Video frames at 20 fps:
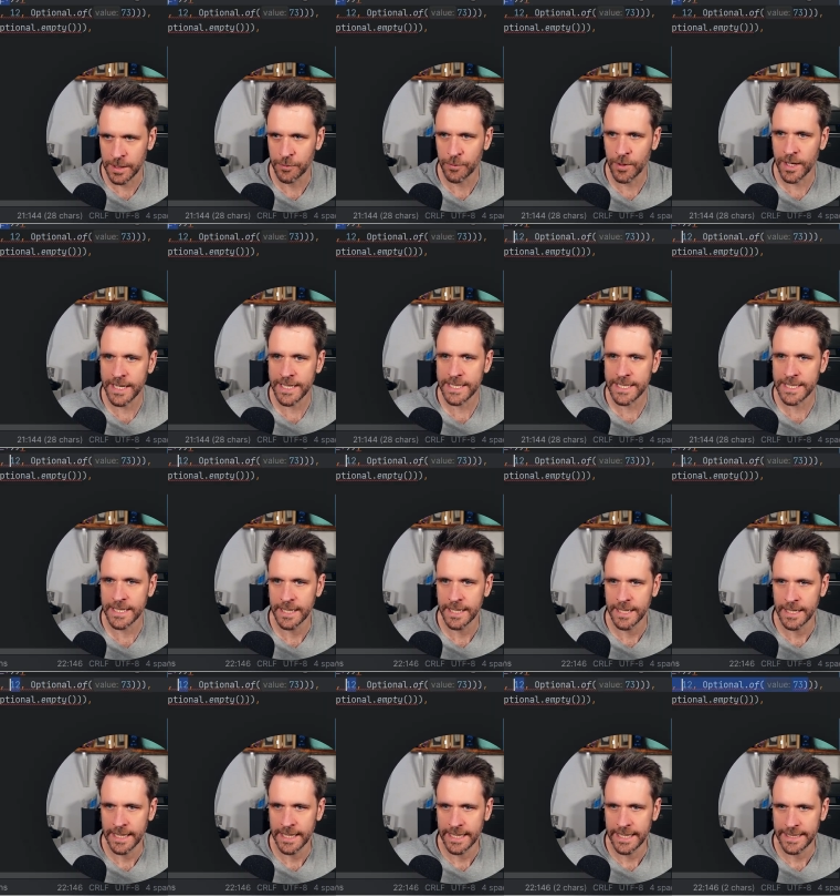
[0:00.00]
Right.
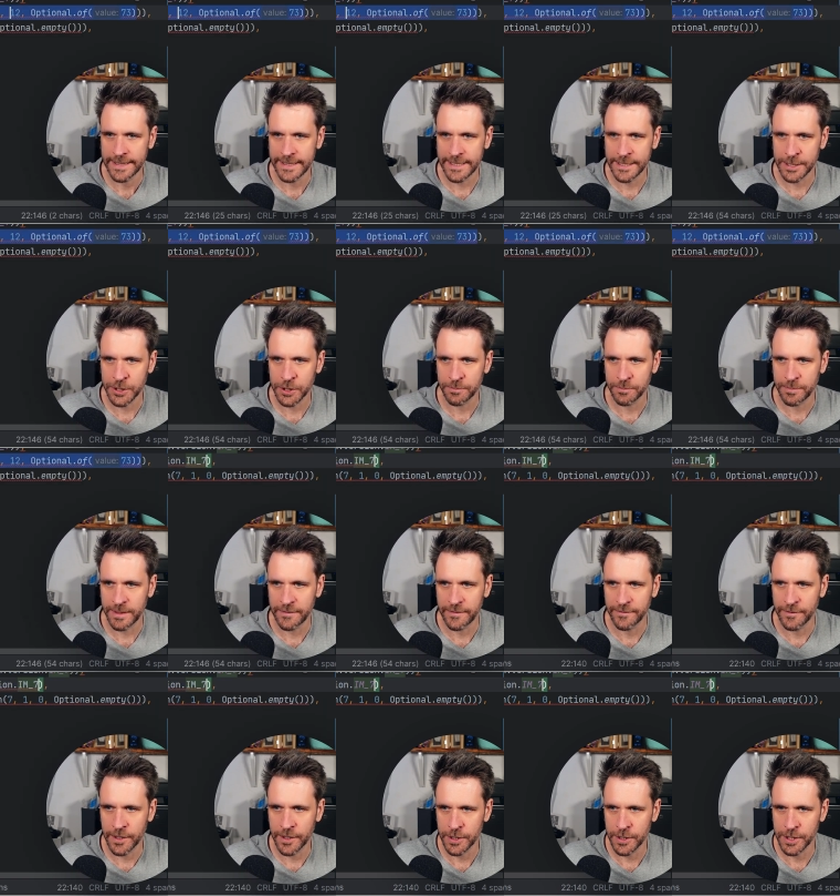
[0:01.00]
This should be
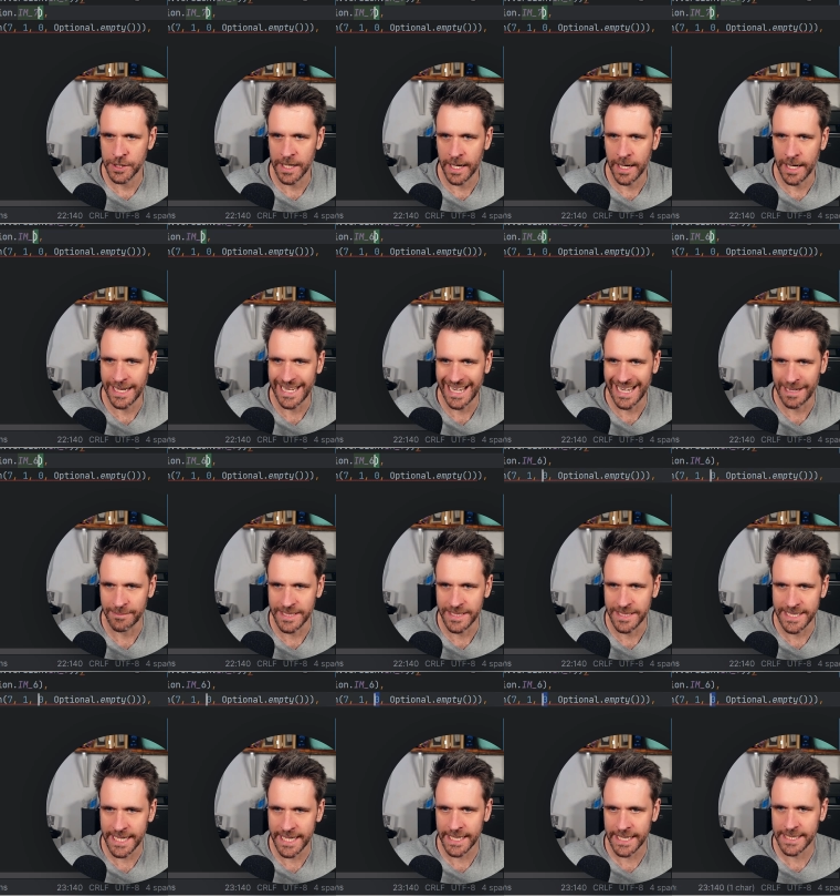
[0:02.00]
version
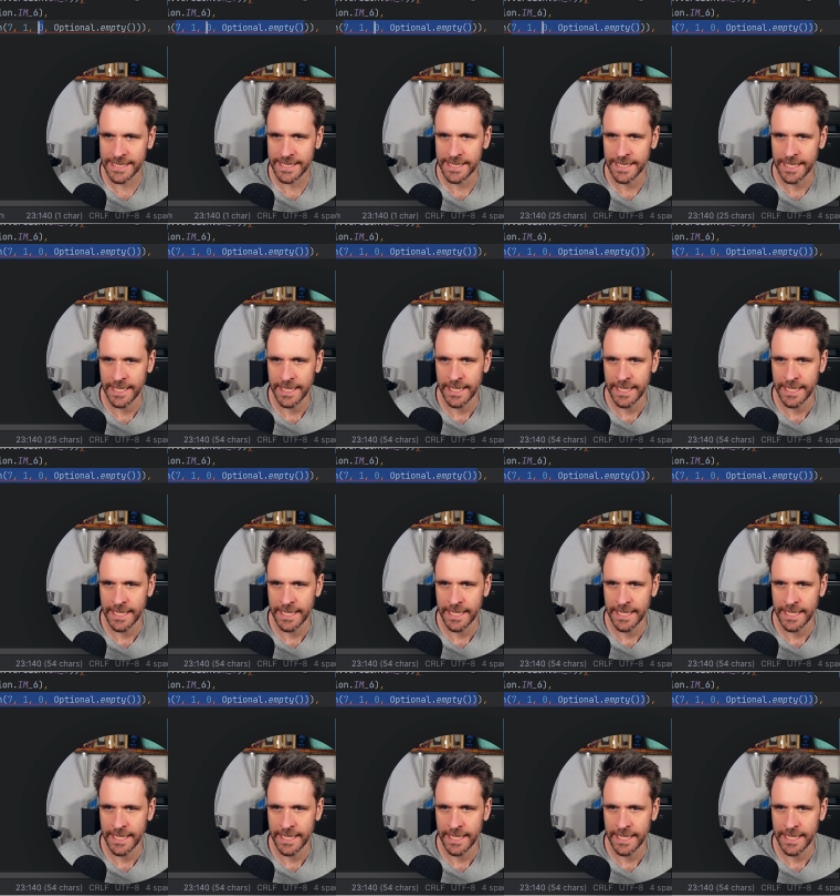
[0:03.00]
im6.